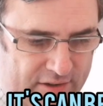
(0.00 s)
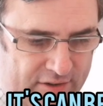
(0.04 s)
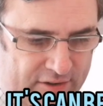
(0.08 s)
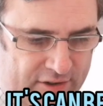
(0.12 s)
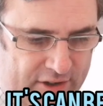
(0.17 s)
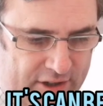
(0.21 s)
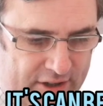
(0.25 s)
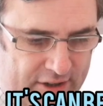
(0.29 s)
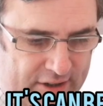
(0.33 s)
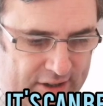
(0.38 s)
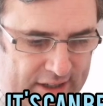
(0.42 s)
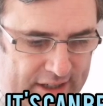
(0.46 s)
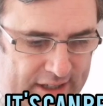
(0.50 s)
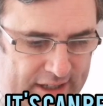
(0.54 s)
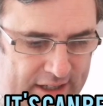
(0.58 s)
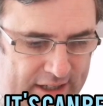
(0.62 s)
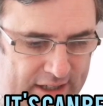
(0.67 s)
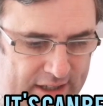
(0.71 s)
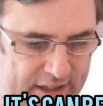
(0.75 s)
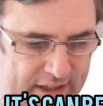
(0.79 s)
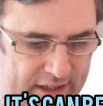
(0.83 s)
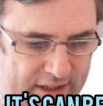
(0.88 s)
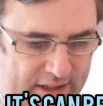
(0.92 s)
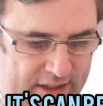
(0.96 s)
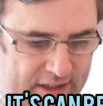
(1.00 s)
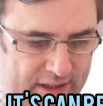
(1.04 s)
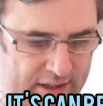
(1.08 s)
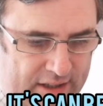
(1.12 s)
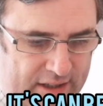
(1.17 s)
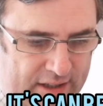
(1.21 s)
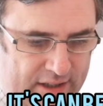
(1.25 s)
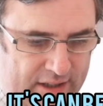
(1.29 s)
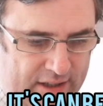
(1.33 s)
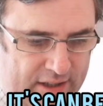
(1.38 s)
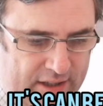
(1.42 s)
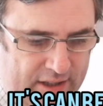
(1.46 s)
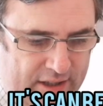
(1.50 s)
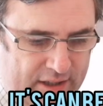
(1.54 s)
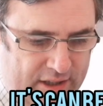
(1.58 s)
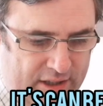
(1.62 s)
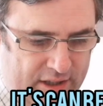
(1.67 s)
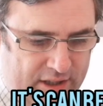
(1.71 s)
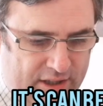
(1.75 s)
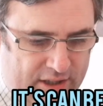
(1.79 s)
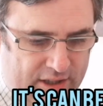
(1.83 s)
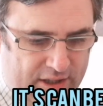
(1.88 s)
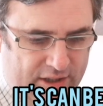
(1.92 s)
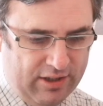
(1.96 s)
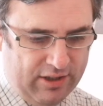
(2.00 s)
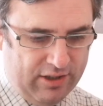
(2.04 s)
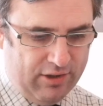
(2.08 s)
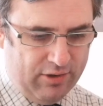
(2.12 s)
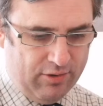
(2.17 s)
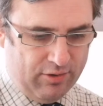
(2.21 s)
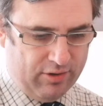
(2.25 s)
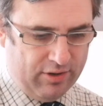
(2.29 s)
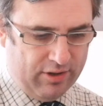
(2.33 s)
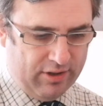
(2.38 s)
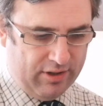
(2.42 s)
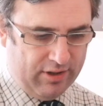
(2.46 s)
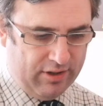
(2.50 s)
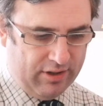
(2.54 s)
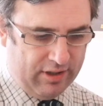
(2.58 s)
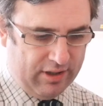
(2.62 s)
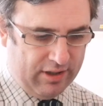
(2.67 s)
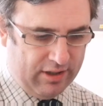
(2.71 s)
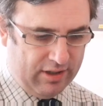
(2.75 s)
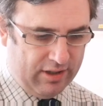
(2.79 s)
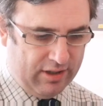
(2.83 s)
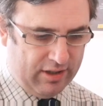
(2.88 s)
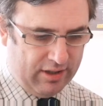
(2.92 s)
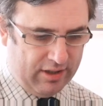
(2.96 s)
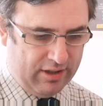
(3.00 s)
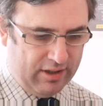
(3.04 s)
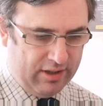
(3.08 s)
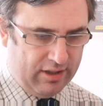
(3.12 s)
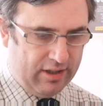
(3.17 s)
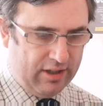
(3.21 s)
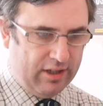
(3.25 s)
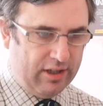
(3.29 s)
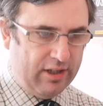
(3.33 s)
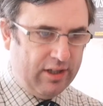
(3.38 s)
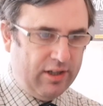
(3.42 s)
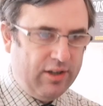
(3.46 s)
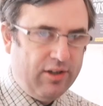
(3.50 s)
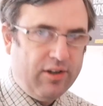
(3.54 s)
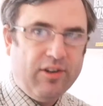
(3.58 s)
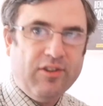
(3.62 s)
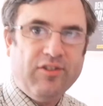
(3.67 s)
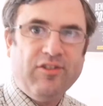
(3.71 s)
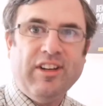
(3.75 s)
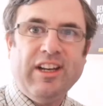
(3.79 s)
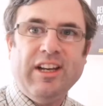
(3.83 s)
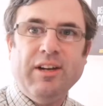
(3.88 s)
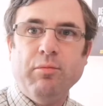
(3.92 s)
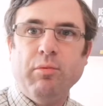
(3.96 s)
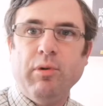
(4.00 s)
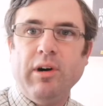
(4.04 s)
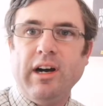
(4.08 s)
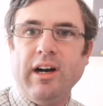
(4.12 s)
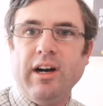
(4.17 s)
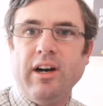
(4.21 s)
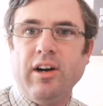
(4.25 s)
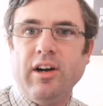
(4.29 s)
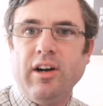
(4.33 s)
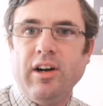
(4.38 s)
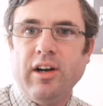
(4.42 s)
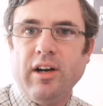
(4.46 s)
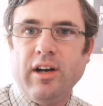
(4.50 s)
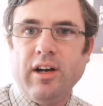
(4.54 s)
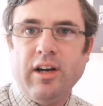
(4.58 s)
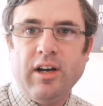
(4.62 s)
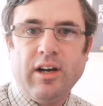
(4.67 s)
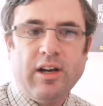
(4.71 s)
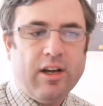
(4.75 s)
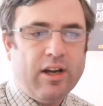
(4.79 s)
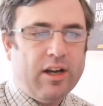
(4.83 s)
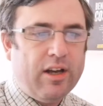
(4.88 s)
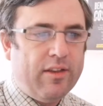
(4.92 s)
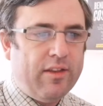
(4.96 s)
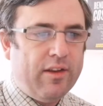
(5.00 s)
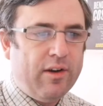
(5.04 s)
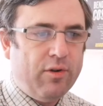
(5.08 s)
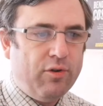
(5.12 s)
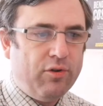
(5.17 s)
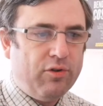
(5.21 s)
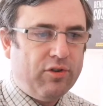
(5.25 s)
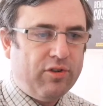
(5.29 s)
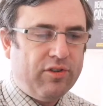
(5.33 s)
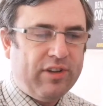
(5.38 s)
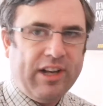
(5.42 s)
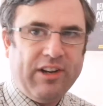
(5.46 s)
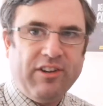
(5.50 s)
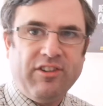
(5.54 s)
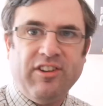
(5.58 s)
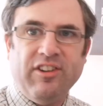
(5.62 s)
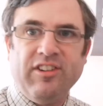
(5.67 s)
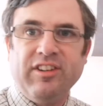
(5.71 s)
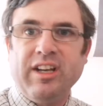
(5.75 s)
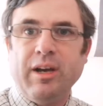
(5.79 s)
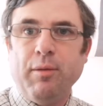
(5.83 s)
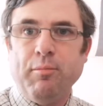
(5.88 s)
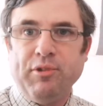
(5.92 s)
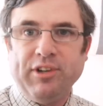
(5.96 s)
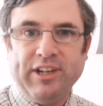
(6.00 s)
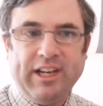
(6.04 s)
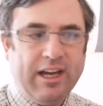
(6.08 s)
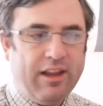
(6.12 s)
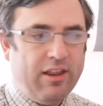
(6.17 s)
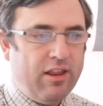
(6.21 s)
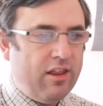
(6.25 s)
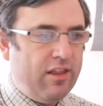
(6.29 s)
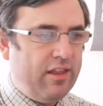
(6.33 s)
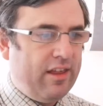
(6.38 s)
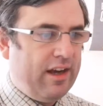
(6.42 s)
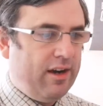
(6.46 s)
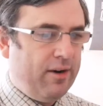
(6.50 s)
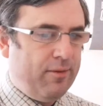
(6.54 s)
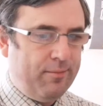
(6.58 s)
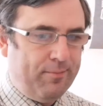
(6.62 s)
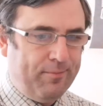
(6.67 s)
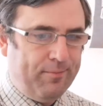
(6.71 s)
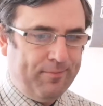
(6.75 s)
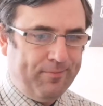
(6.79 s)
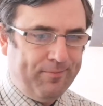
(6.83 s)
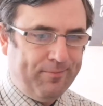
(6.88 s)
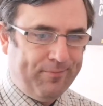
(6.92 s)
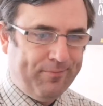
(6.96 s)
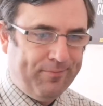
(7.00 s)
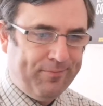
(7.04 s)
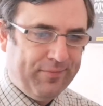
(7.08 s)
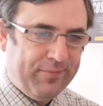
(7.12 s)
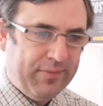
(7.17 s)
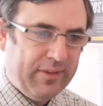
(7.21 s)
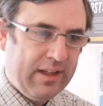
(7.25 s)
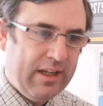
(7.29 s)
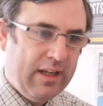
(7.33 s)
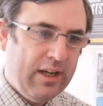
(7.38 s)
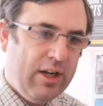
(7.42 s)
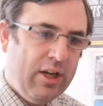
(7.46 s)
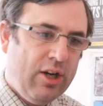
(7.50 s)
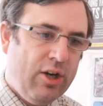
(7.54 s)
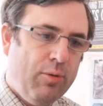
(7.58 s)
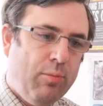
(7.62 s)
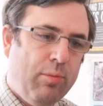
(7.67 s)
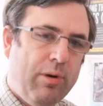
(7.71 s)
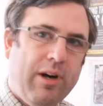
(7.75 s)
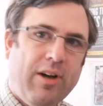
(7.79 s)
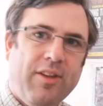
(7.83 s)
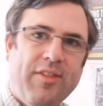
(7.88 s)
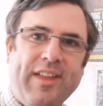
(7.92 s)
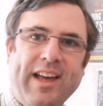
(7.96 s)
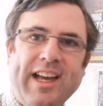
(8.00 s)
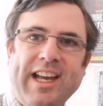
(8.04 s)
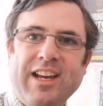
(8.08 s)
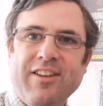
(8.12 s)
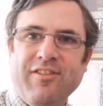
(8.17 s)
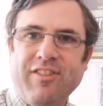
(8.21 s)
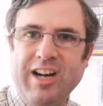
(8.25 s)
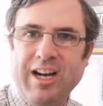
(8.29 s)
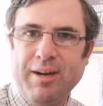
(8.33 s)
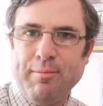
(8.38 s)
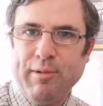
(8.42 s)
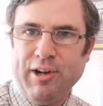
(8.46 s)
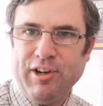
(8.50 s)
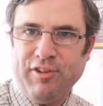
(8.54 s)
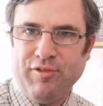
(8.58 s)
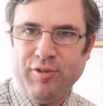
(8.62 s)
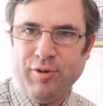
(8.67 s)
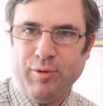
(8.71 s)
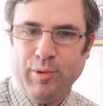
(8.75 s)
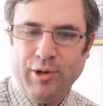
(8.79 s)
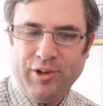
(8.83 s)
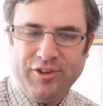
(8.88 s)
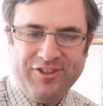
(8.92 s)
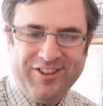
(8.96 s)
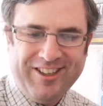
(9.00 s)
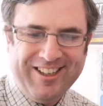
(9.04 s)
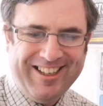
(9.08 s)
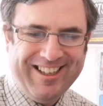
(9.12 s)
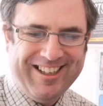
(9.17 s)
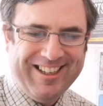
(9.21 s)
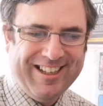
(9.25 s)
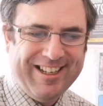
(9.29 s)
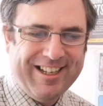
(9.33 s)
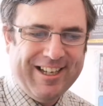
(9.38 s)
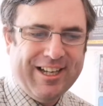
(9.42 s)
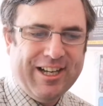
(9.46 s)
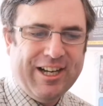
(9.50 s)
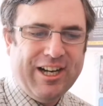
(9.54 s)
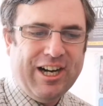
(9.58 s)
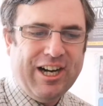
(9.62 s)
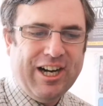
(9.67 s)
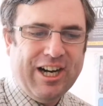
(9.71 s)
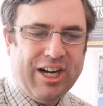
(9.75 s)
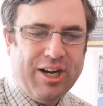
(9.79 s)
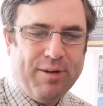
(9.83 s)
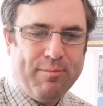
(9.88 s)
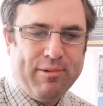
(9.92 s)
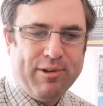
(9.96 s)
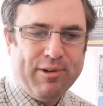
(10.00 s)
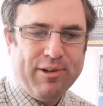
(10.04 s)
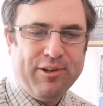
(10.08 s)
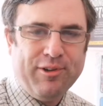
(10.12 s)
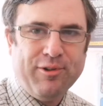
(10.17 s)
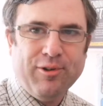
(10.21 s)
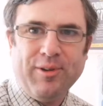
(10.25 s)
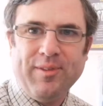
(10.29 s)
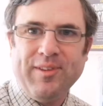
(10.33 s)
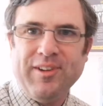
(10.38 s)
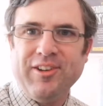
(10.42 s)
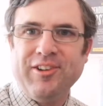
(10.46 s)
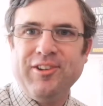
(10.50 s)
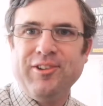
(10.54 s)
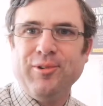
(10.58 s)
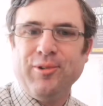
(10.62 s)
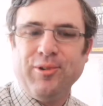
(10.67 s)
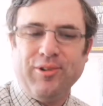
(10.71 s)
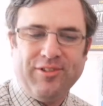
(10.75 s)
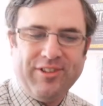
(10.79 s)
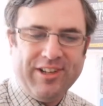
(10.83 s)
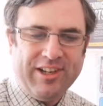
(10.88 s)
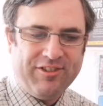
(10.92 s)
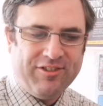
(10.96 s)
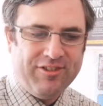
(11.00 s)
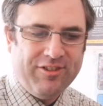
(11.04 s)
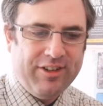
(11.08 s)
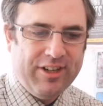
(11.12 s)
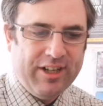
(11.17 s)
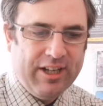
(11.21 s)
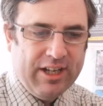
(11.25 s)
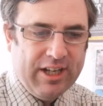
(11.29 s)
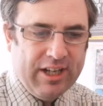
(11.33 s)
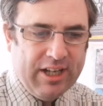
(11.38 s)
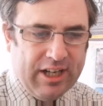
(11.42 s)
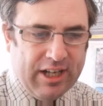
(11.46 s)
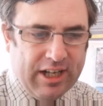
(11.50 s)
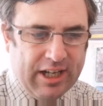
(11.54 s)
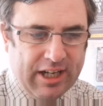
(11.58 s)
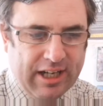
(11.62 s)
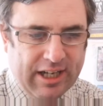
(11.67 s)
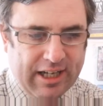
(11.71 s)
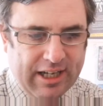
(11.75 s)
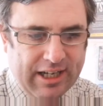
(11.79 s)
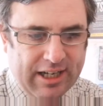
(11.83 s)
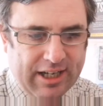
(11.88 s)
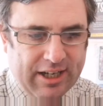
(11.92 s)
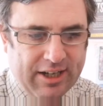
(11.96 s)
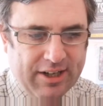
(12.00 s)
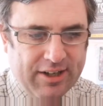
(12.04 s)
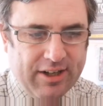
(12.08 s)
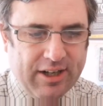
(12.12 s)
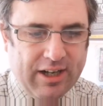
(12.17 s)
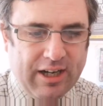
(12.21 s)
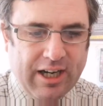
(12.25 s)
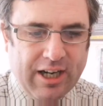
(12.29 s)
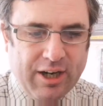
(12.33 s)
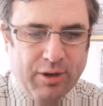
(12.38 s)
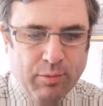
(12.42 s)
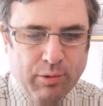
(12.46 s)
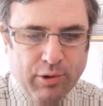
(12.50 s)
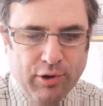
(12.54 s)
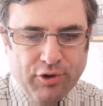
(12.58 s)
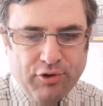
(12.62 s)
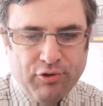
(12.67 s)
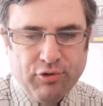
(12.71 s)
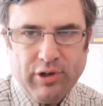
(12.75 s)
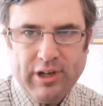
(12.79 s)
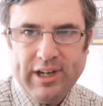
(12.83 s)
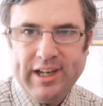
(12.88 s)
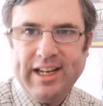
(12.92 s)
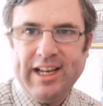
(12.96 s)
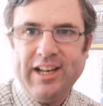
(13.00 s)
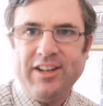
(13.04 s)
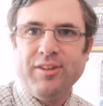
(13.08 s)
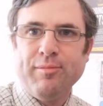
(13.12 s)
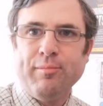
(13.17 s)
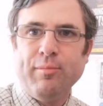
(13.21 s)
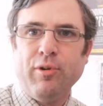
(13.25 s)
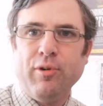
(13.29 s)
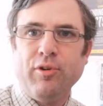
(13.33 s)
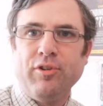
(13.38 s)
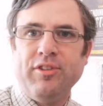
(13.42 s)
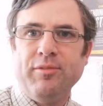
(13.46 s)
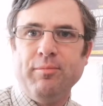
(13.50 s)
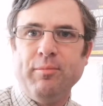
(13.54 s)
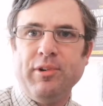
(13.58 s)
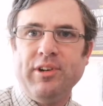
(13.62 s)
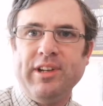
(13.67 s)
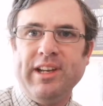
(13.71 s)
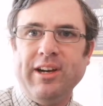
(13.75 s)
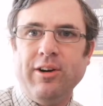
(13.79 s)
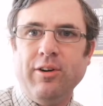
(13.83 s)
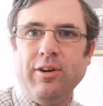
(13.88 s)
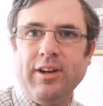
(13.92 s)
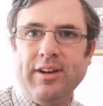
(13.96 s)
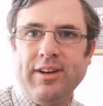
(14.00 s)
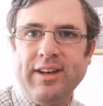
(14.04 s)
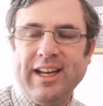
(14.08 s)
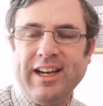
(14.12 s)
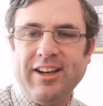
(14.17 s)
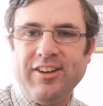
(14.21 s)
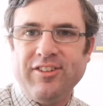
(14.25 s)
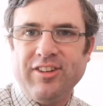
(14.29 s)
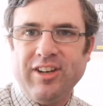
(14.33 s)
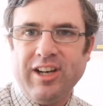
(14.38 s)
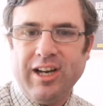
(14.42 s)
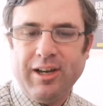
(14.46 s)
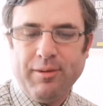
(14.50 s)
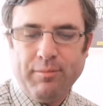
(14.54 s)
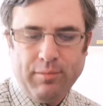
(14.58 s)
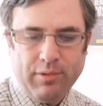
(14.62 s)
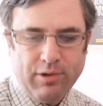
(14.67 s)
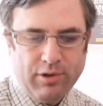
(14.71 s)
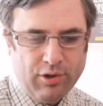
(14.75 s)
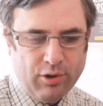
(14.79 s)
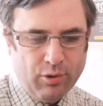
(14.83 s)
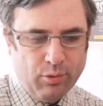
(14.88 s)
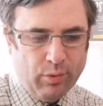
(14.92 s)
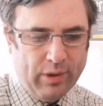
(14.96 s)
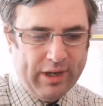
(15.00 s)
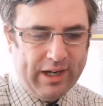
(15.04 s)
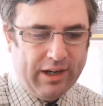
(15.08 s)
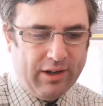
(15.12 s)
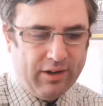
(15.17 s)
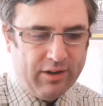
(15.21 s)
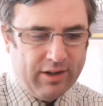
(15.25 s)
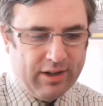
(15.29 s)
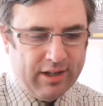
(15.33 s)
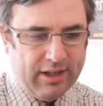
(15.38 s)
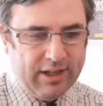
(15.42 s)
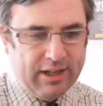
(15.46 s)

certainly you can see where those sentences come together there. Well, thank you very much for watching. Hope you enjoyed this short session. I will try and add some more material, and next time, well,